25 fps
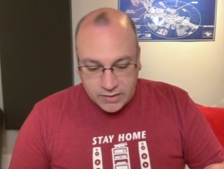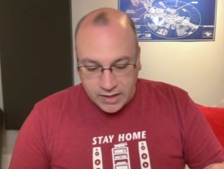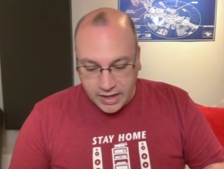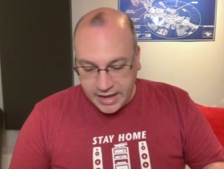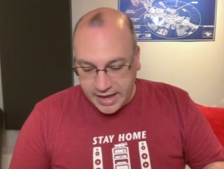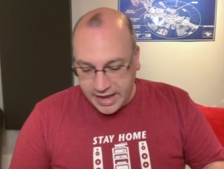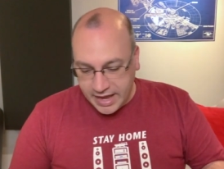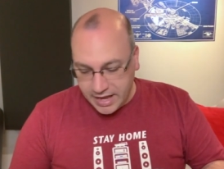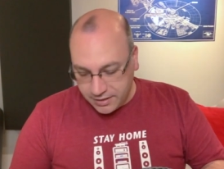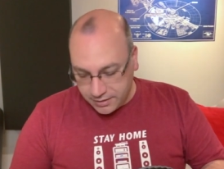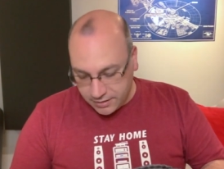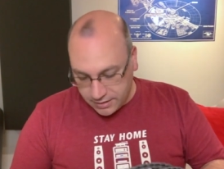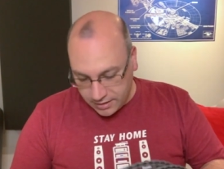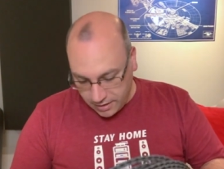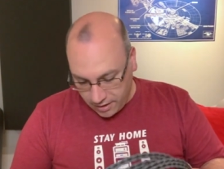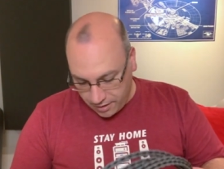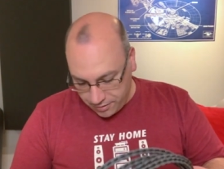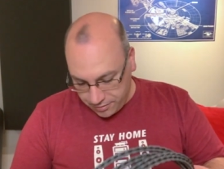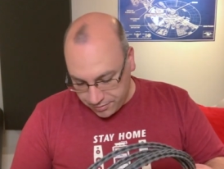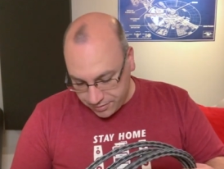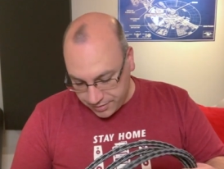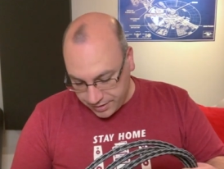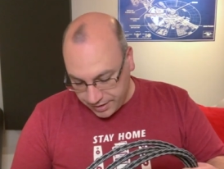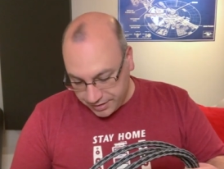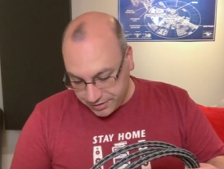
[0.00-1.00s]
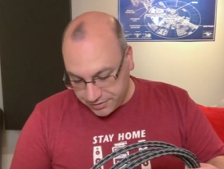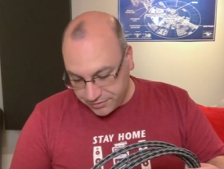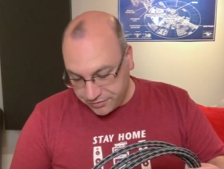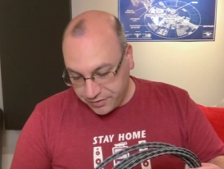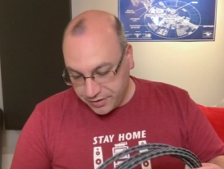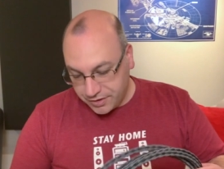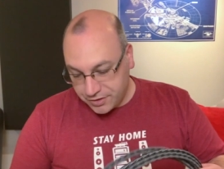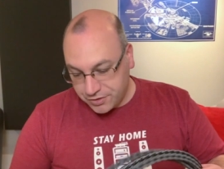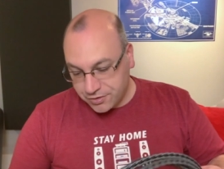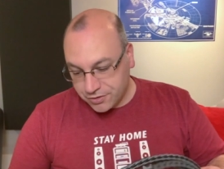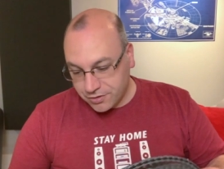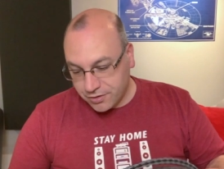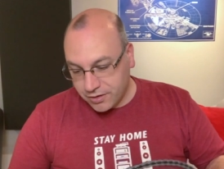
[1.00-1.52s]
And the other nice
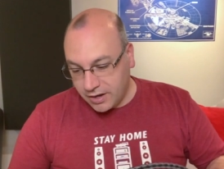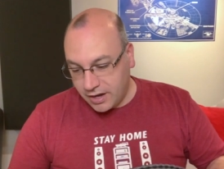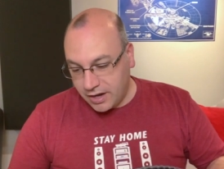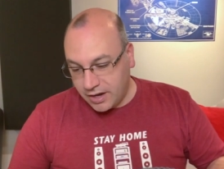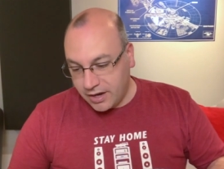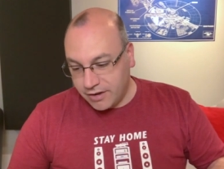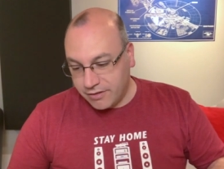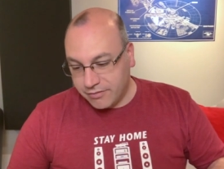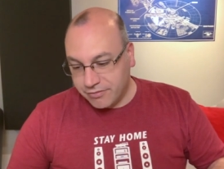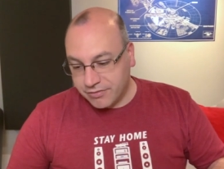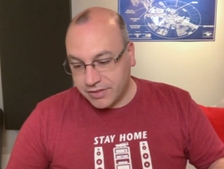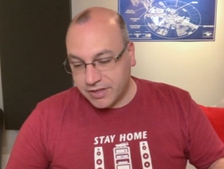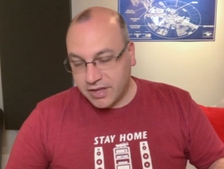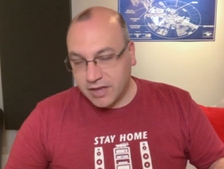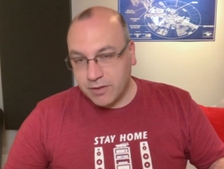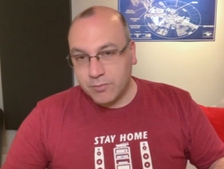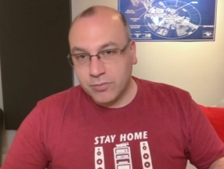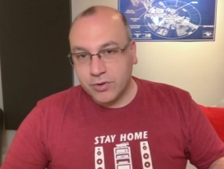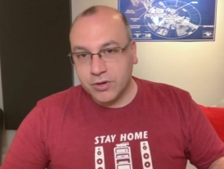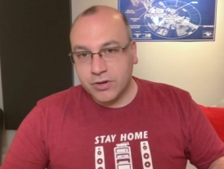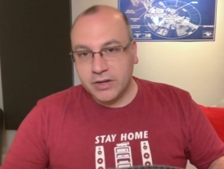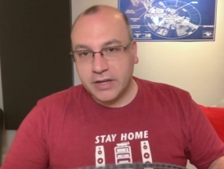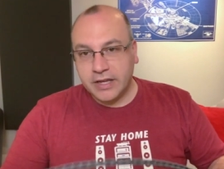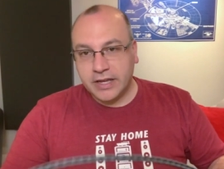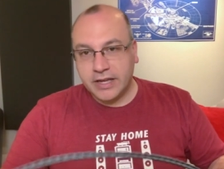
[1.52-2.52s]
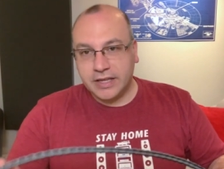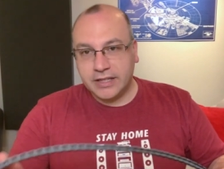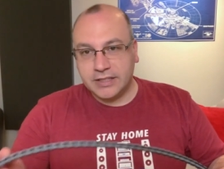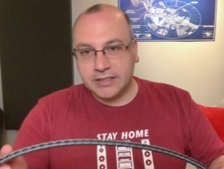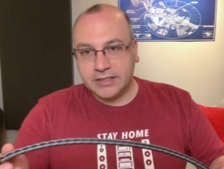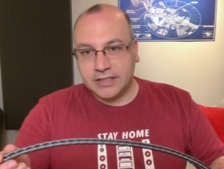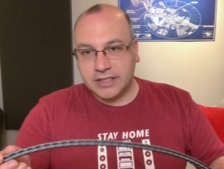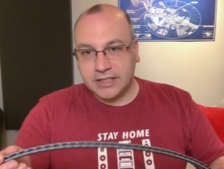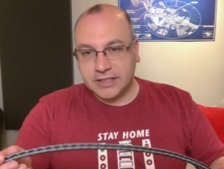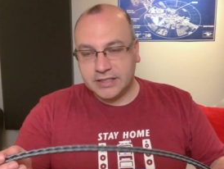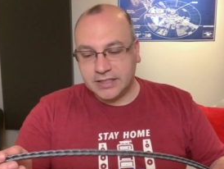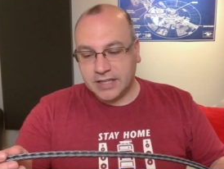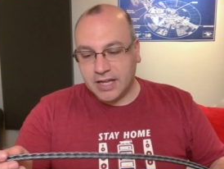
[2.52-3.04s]
feature of the Kimber is
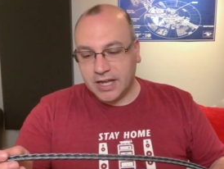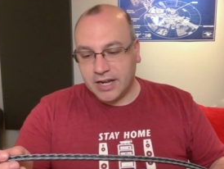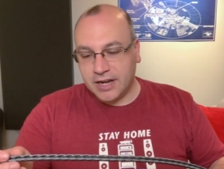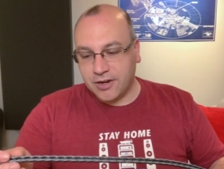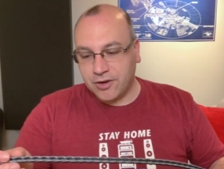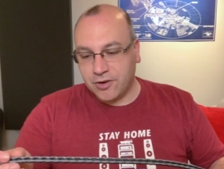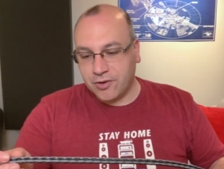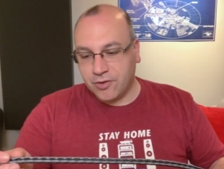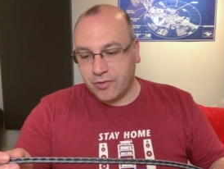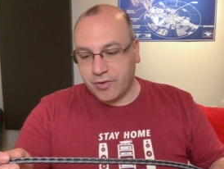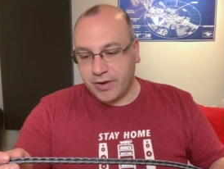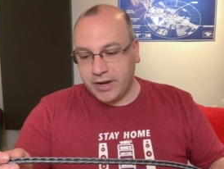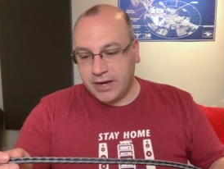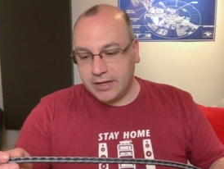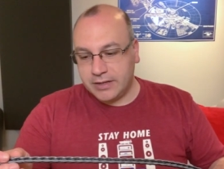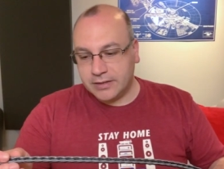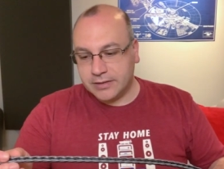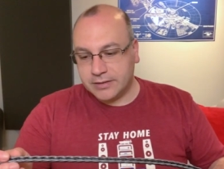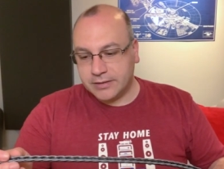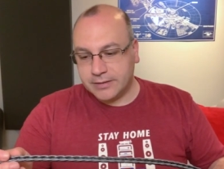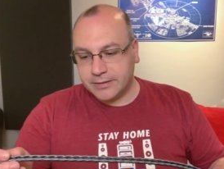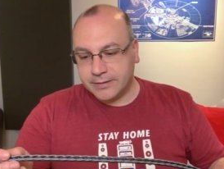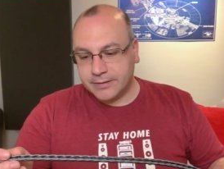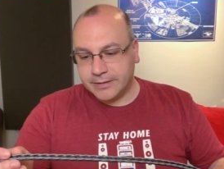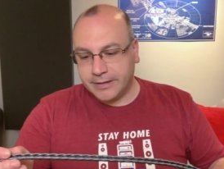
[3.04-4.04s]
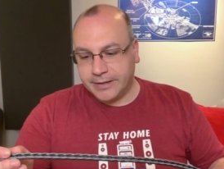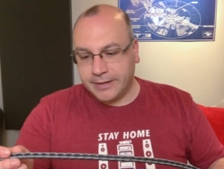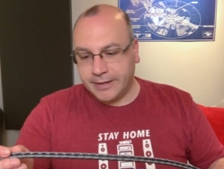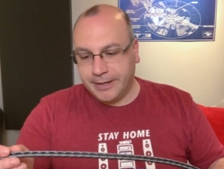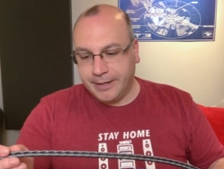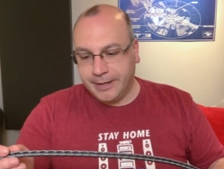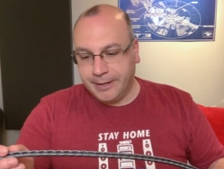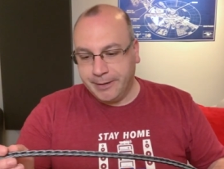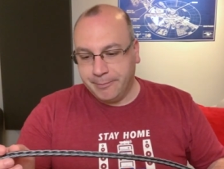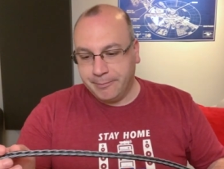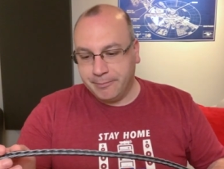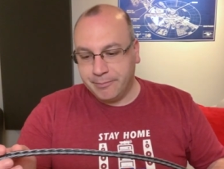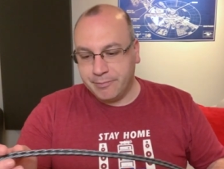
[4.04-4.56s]
it's got a great
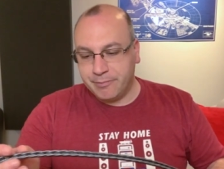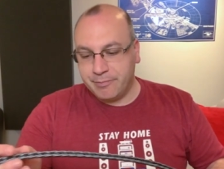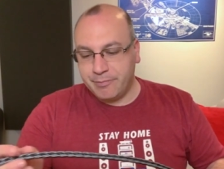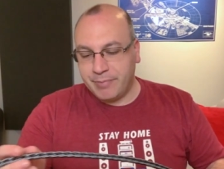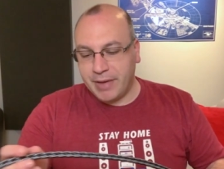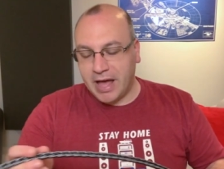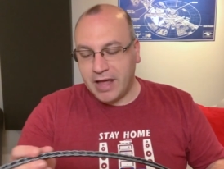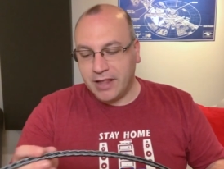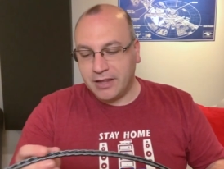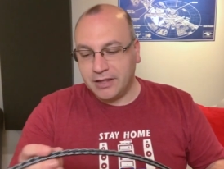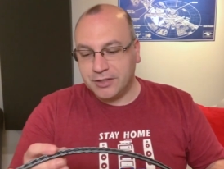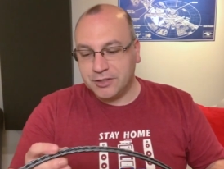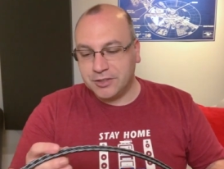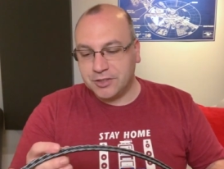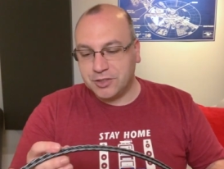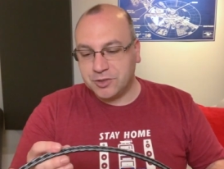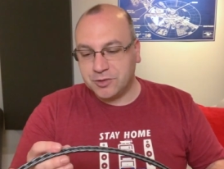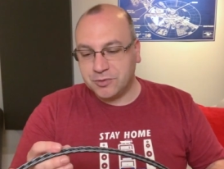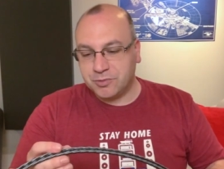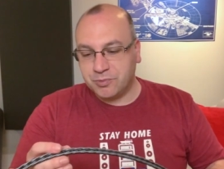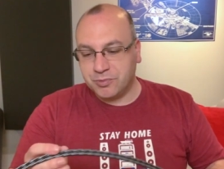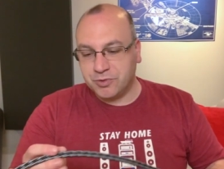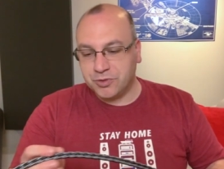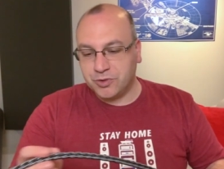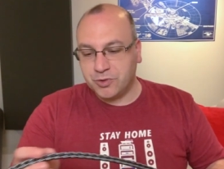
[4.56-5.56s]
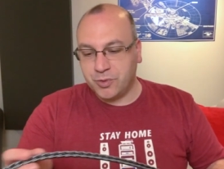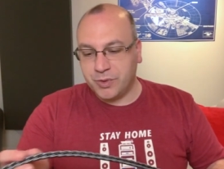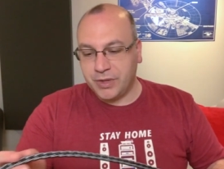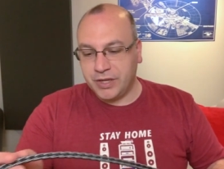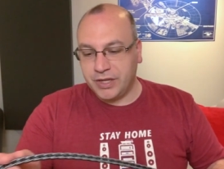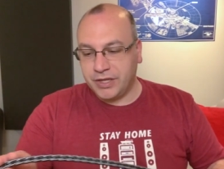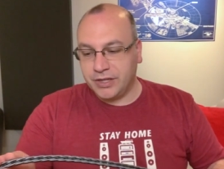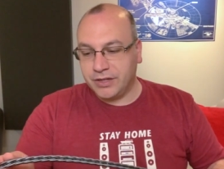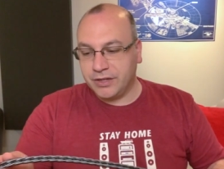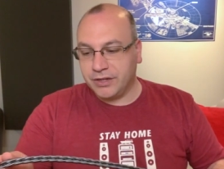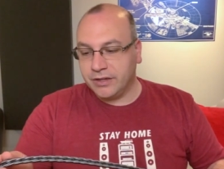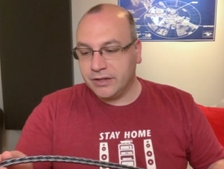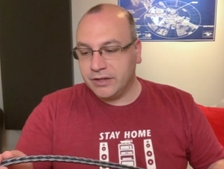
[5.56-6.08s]
balance
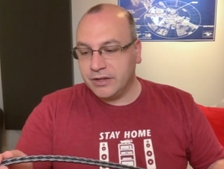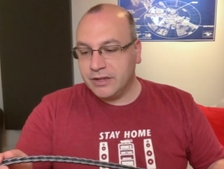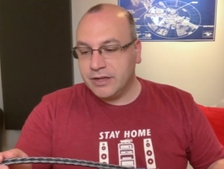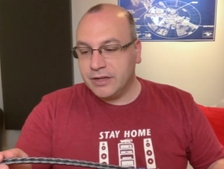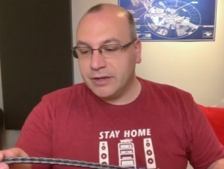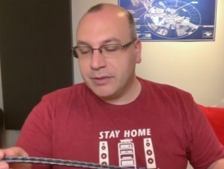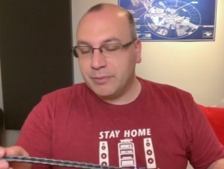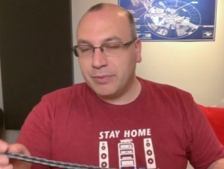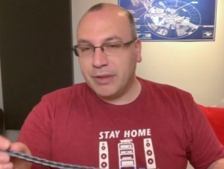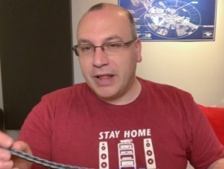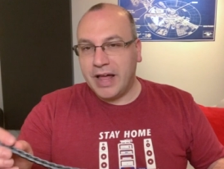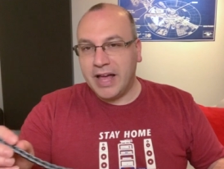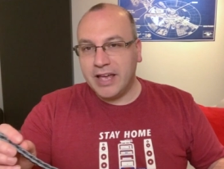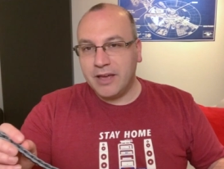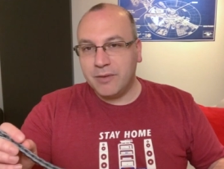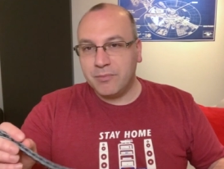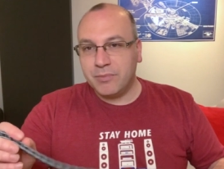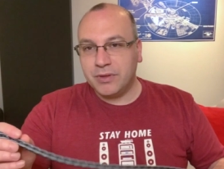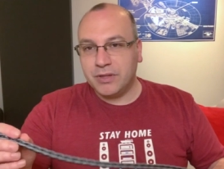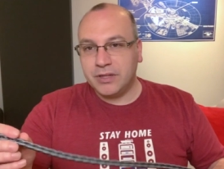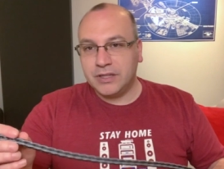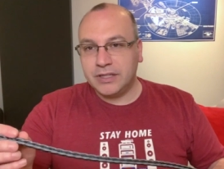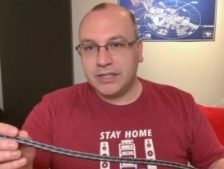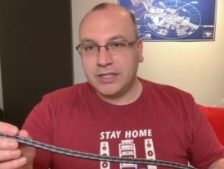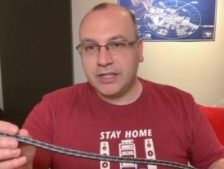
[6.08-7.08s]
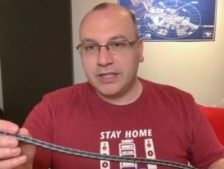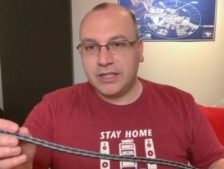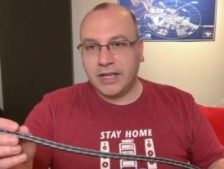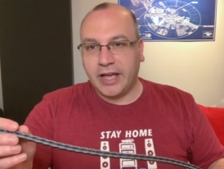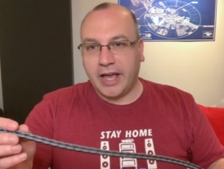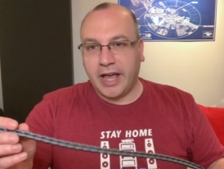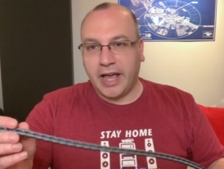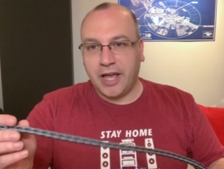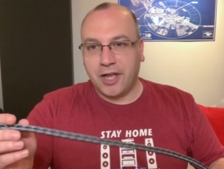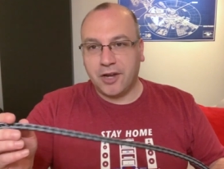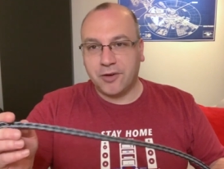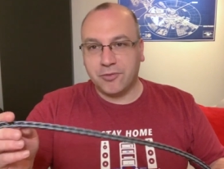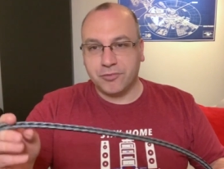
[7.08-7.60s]
between pliability
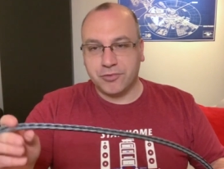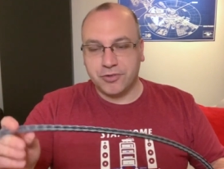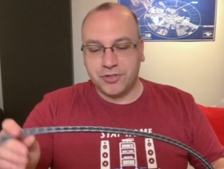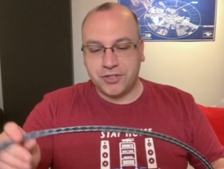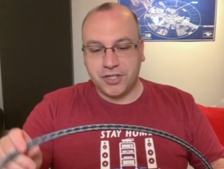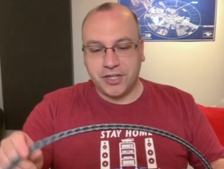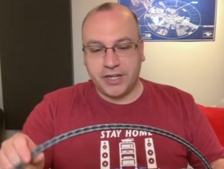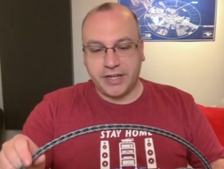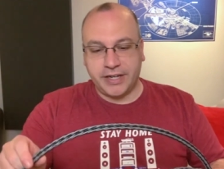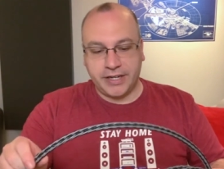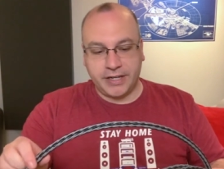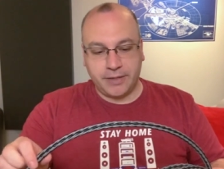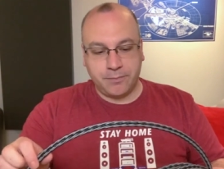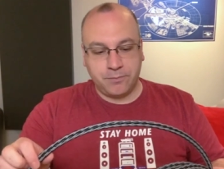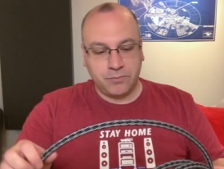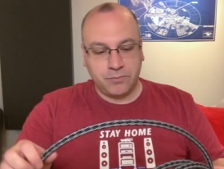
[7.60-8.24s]
and rigidity.